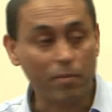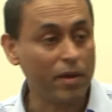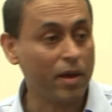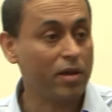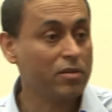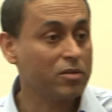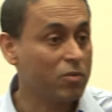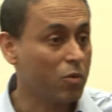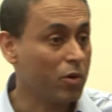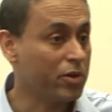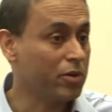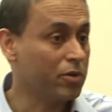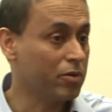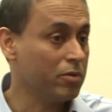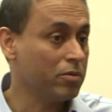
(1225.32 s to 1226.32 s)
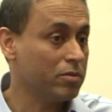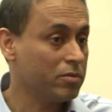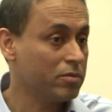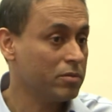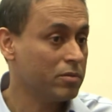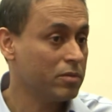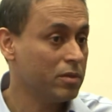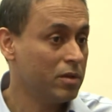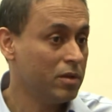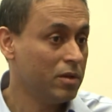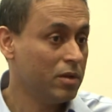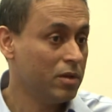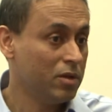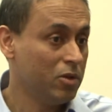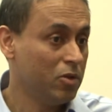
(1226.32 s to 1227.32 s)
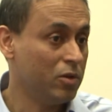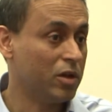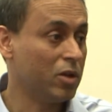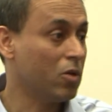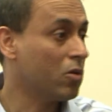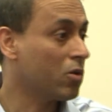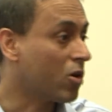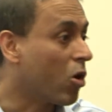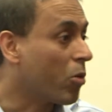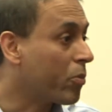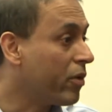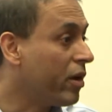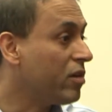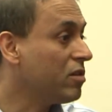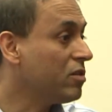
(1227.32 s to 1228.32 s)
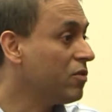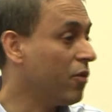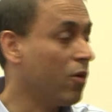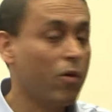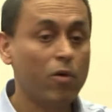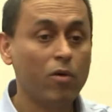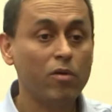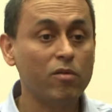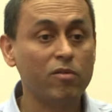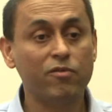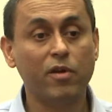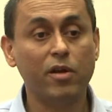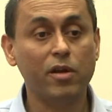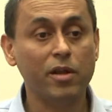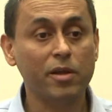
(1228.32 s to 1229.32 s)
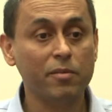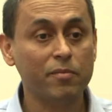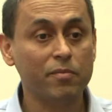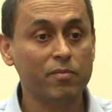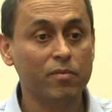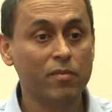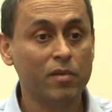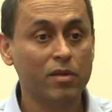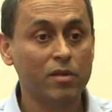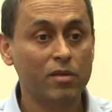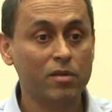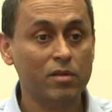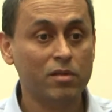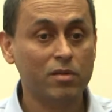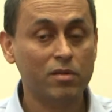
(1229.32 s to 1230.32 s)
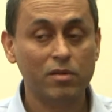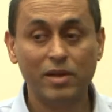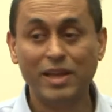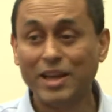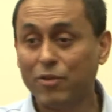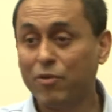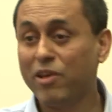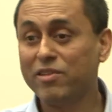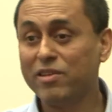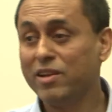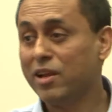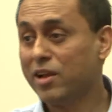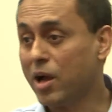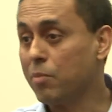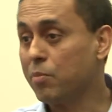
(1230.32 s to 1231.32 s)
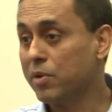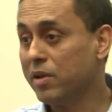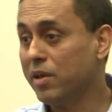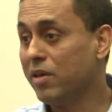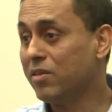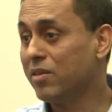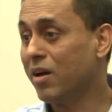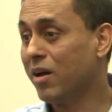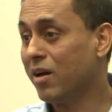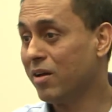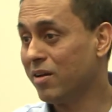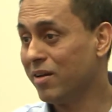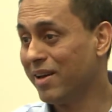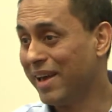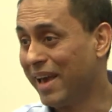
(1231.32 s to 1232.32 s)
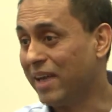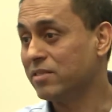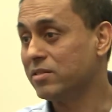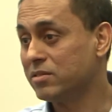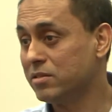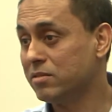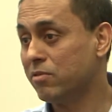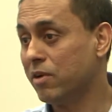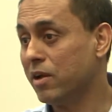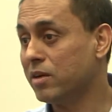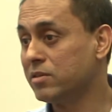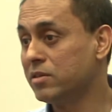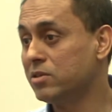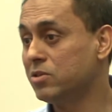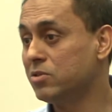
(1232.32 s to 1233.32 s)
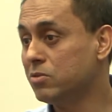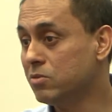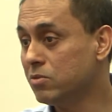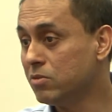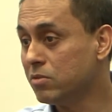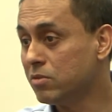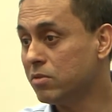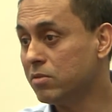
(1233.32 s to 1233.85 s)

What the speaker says: base, what do? You can go to corporations for funding. Increasingly, companies are hesitant, reluctant to